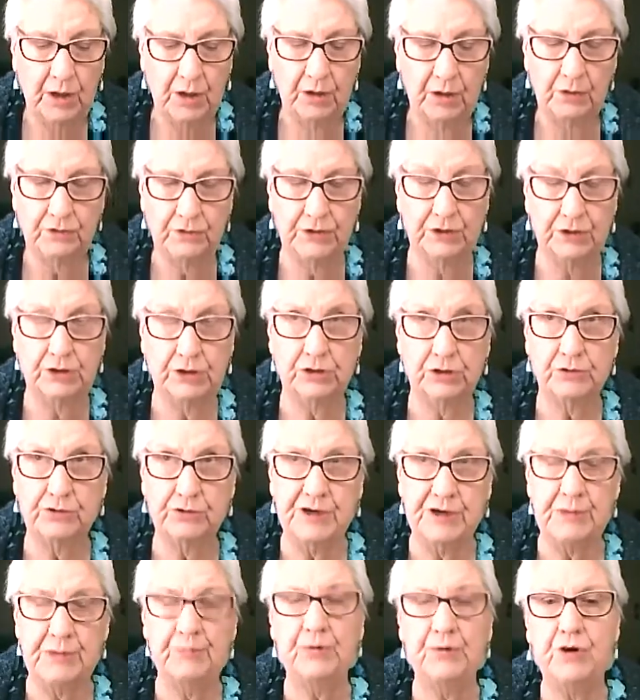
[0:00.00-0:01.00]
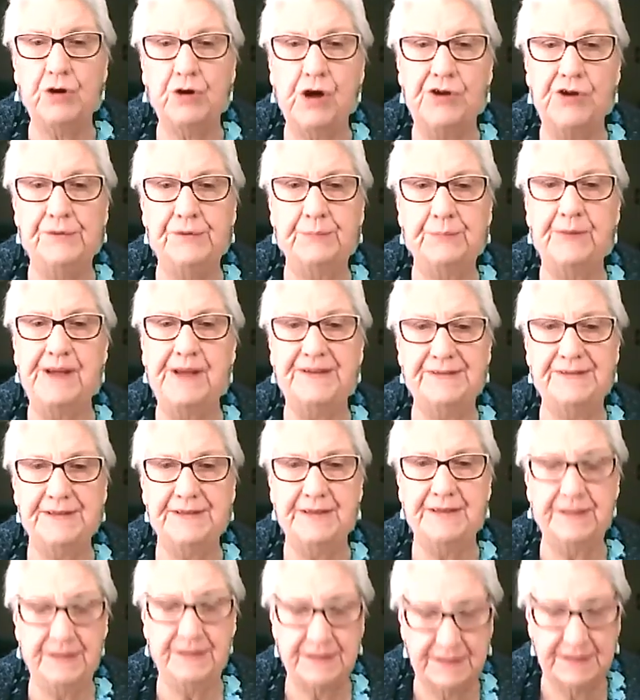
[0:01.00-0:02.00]
little green book on
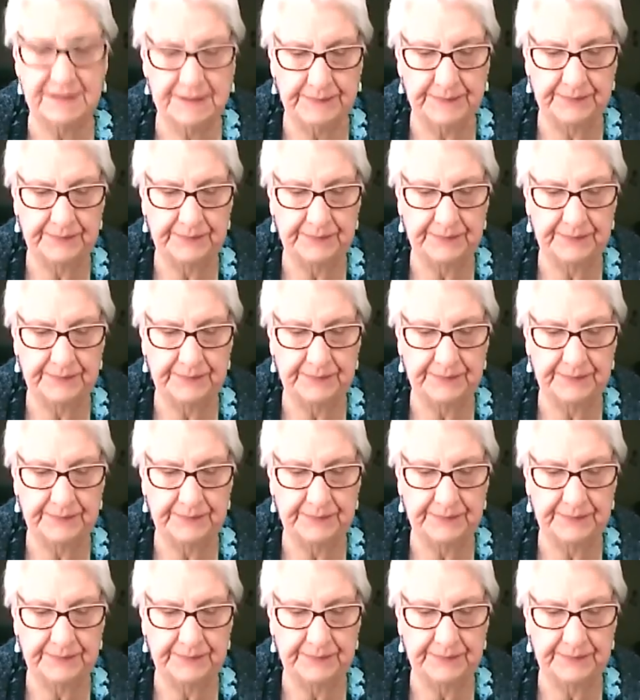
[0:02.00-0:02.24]
abundance.